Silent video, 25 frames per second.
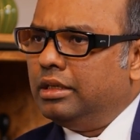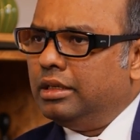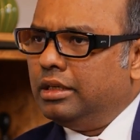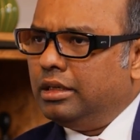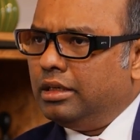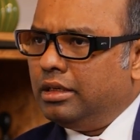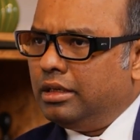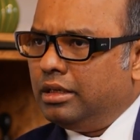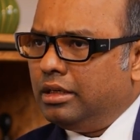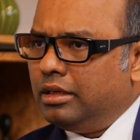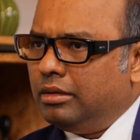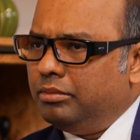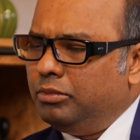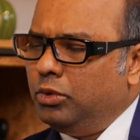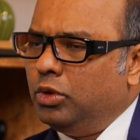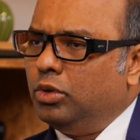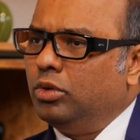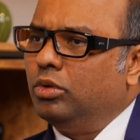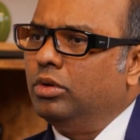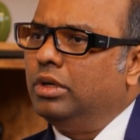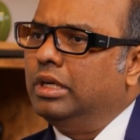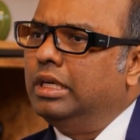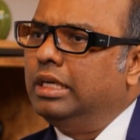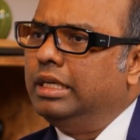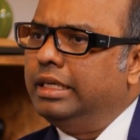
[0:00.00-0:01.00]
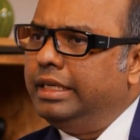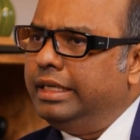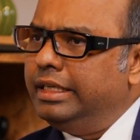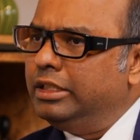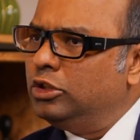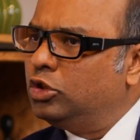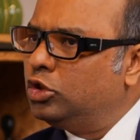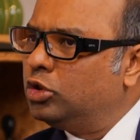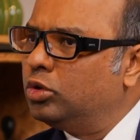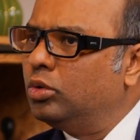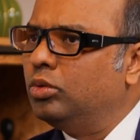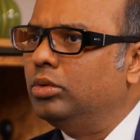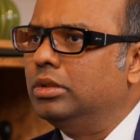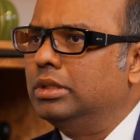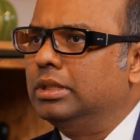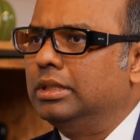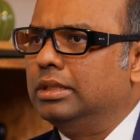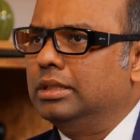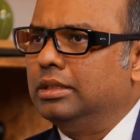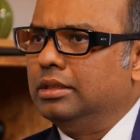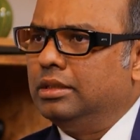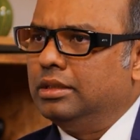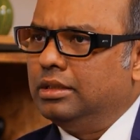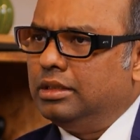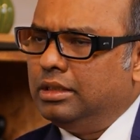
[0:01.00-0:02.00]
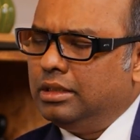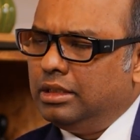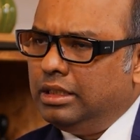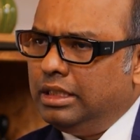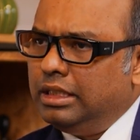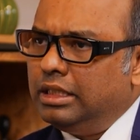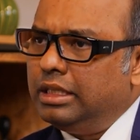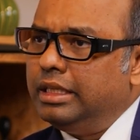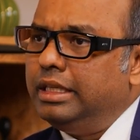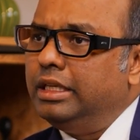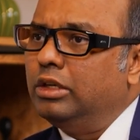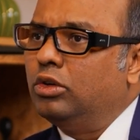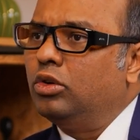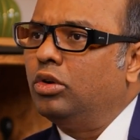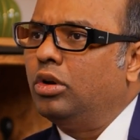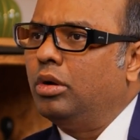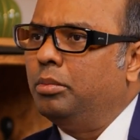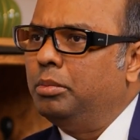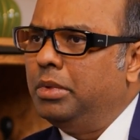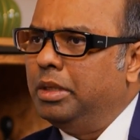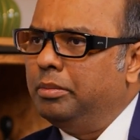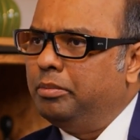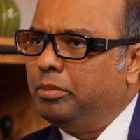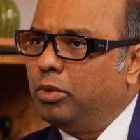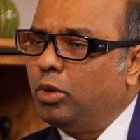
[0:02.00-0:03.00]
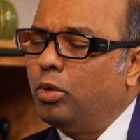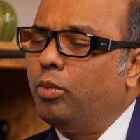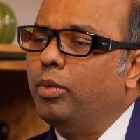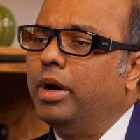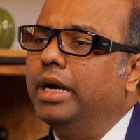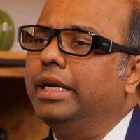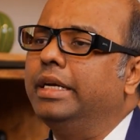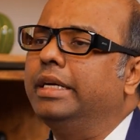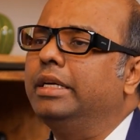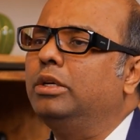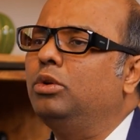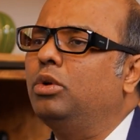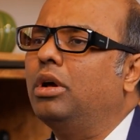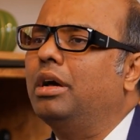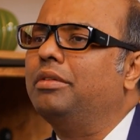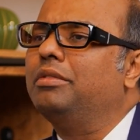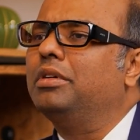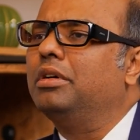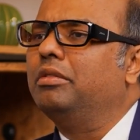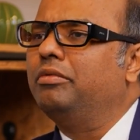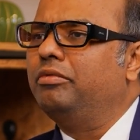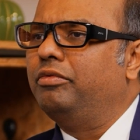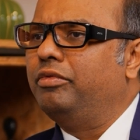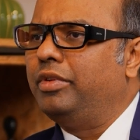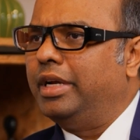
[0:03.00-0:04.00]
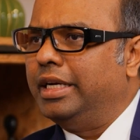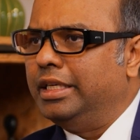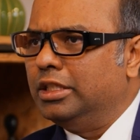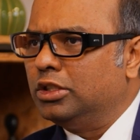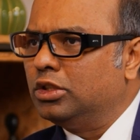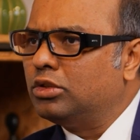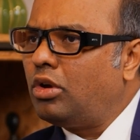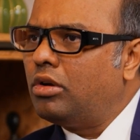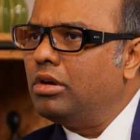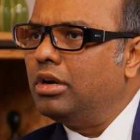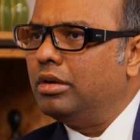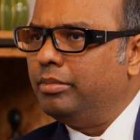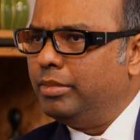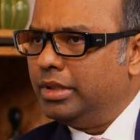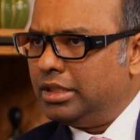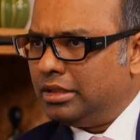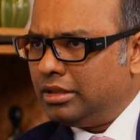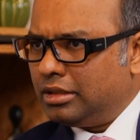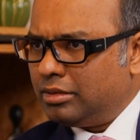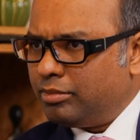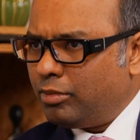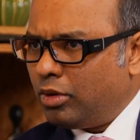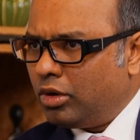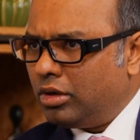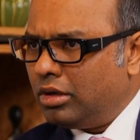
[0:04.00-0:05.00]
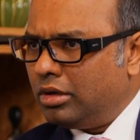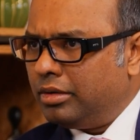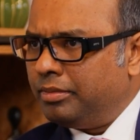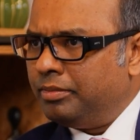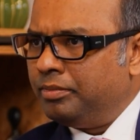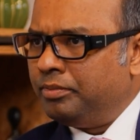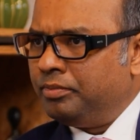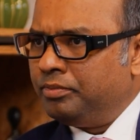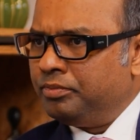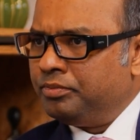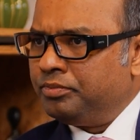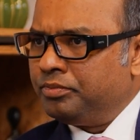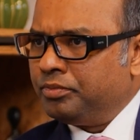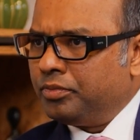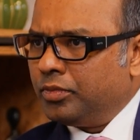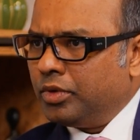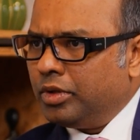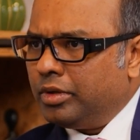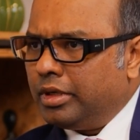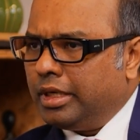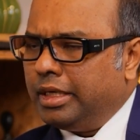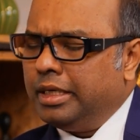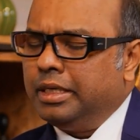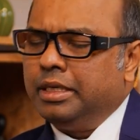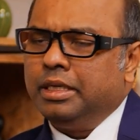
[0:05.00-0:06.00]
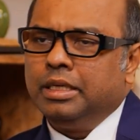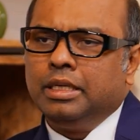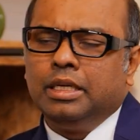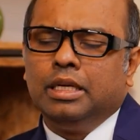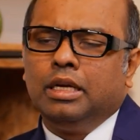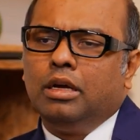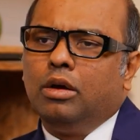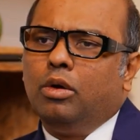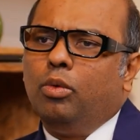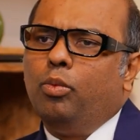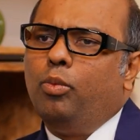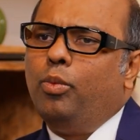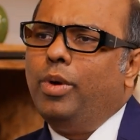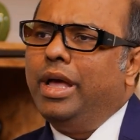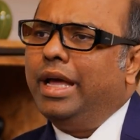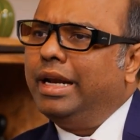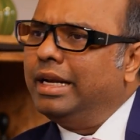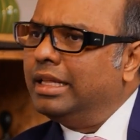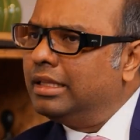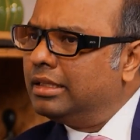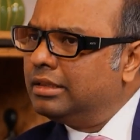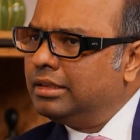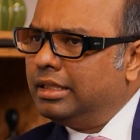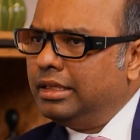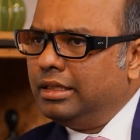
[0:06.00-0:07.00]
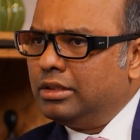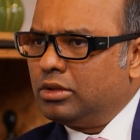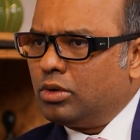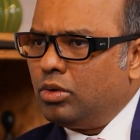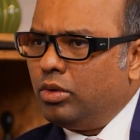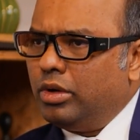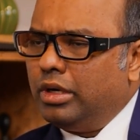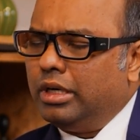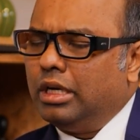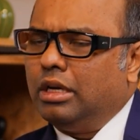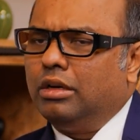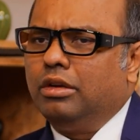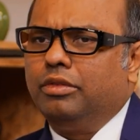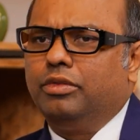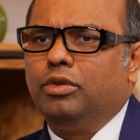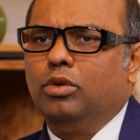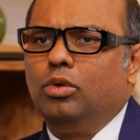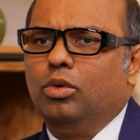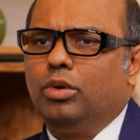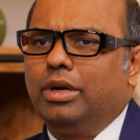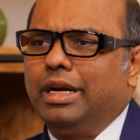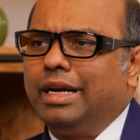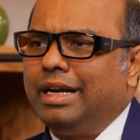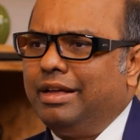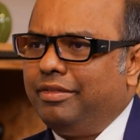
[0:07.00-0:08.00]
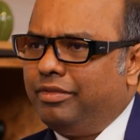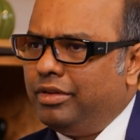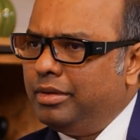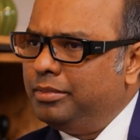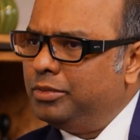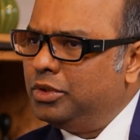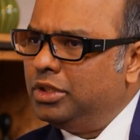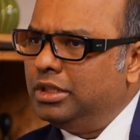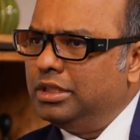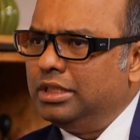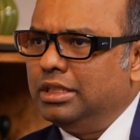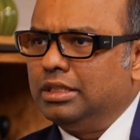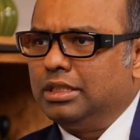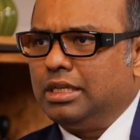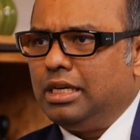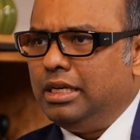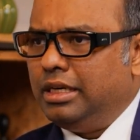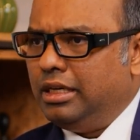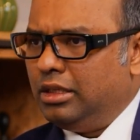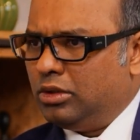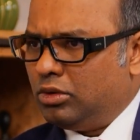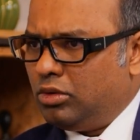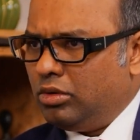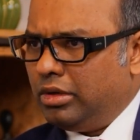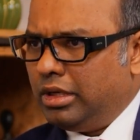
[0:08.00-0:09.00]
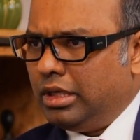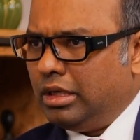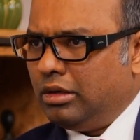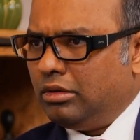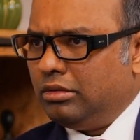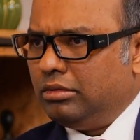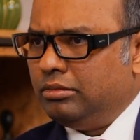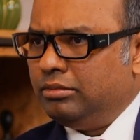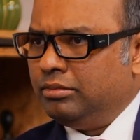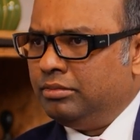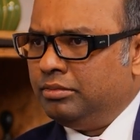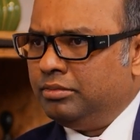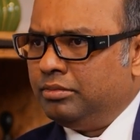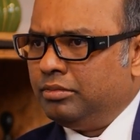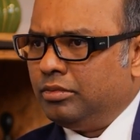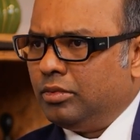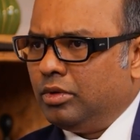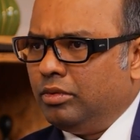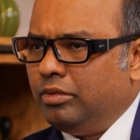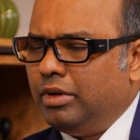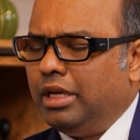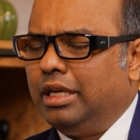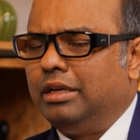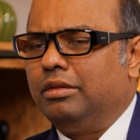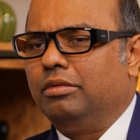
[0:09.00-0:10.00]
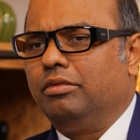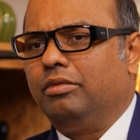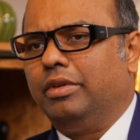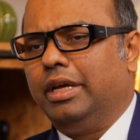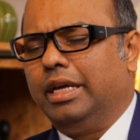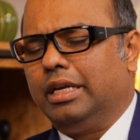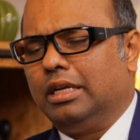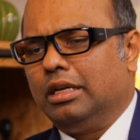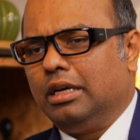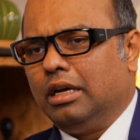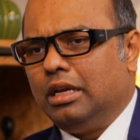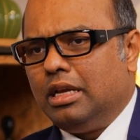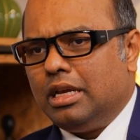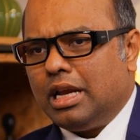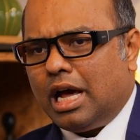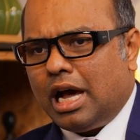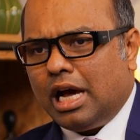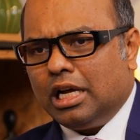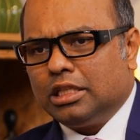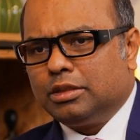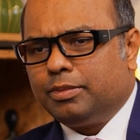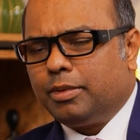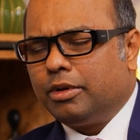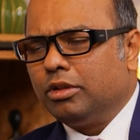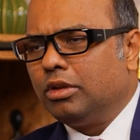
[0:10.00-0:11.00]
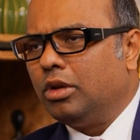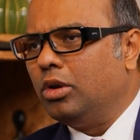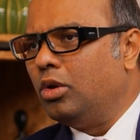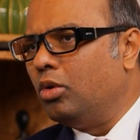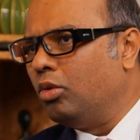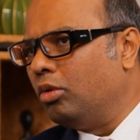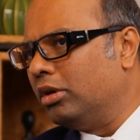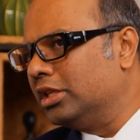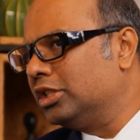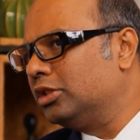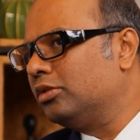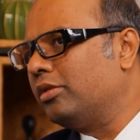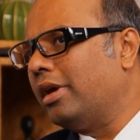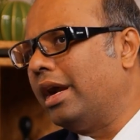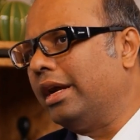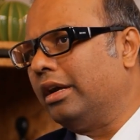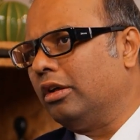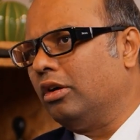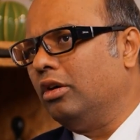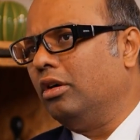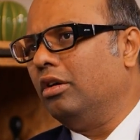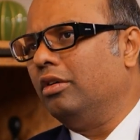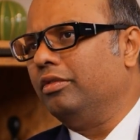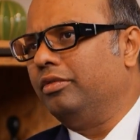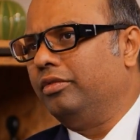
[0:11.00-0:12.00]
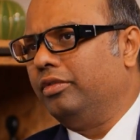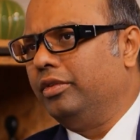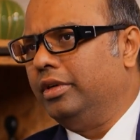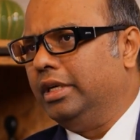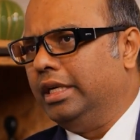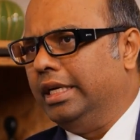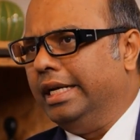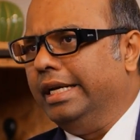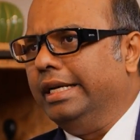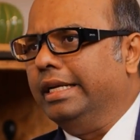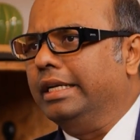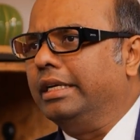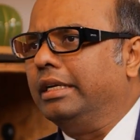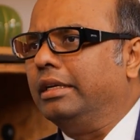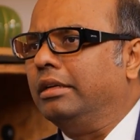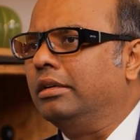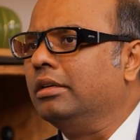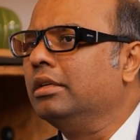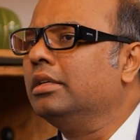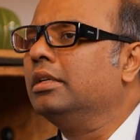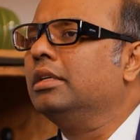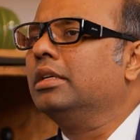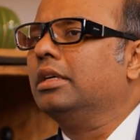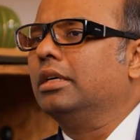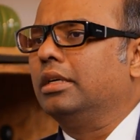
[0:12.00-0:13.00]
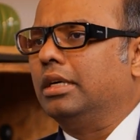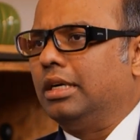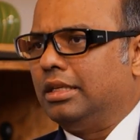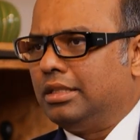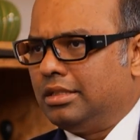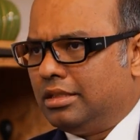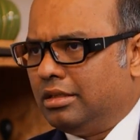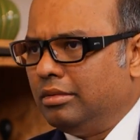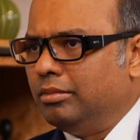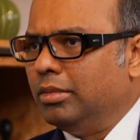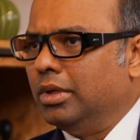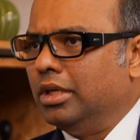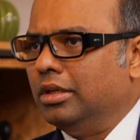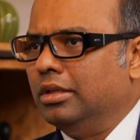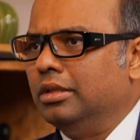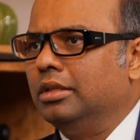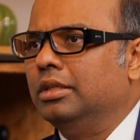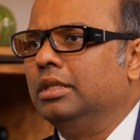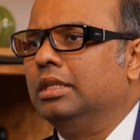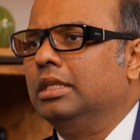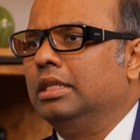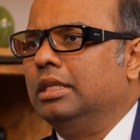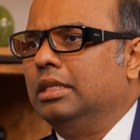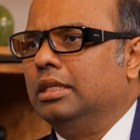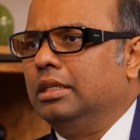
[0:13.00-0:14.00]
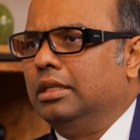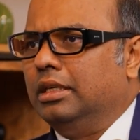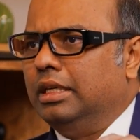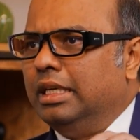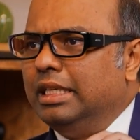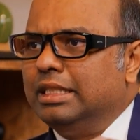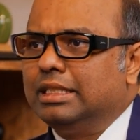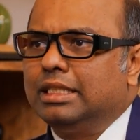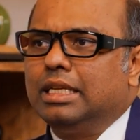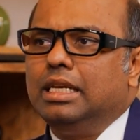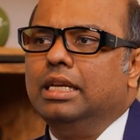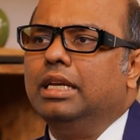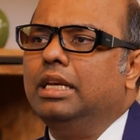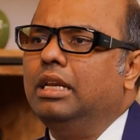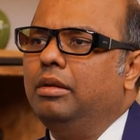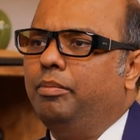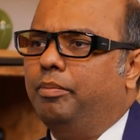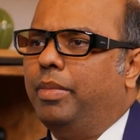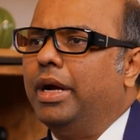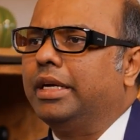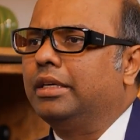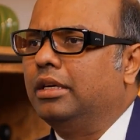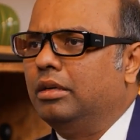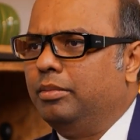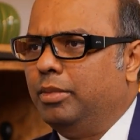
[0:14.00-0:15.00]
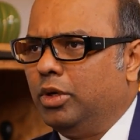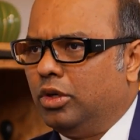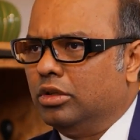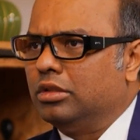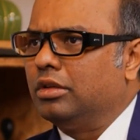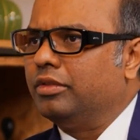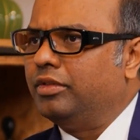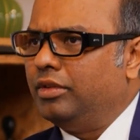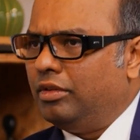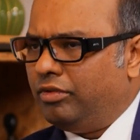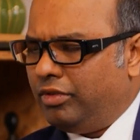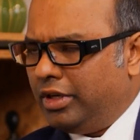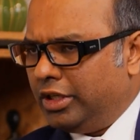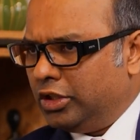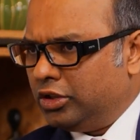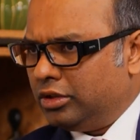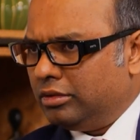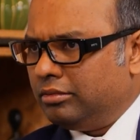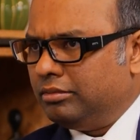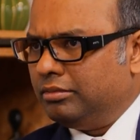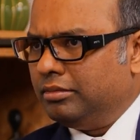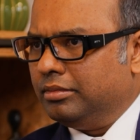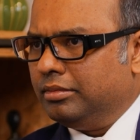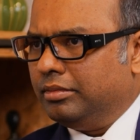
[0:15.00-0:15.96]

green shoots in the economy, provided you have a very solid business model, right? Where are the things slowing down? If you look at FMCG, is clearly slowing down. Where a large part of the lower strata of Indian customer is clearly impacted because of inflation,